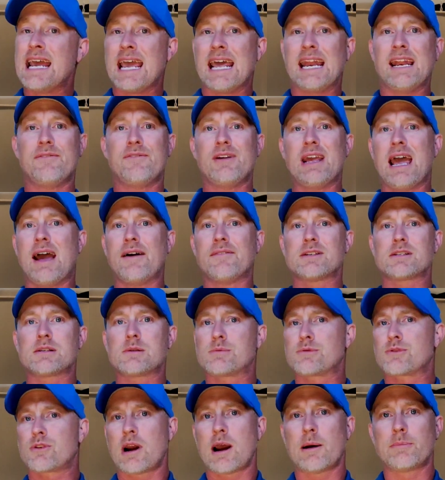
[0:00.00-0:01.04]
And if you haven't
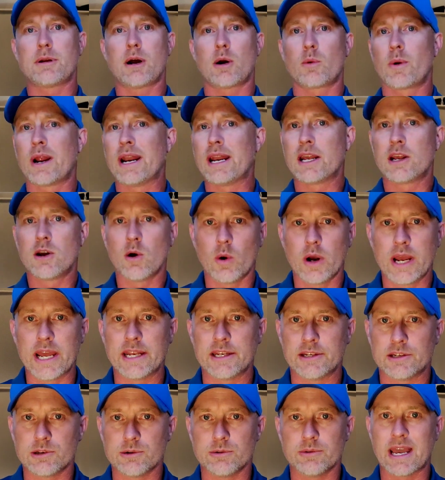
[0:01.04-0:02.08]
subscribed already, go ahead
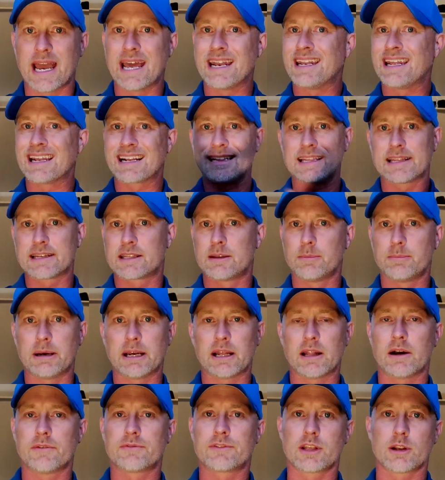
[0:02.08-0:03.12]
and do that, and then click the
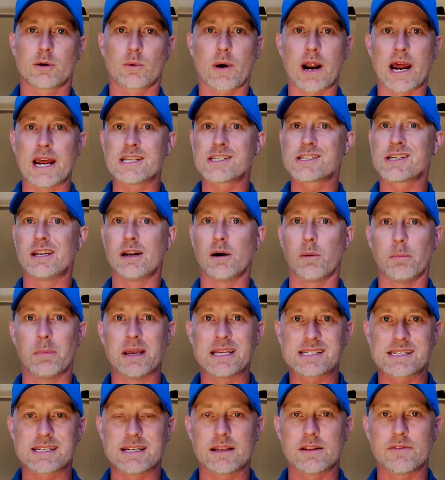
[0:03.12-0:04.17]
bell off to the right so you don't
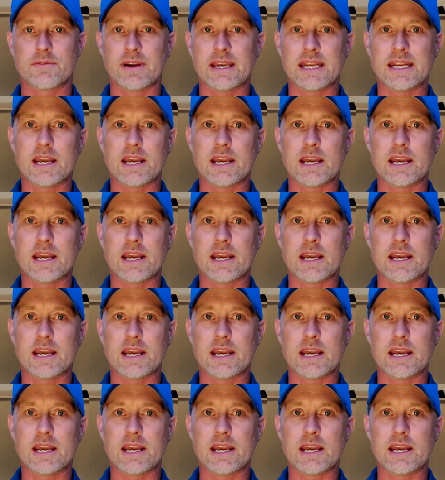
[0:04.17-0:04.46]
miss any of the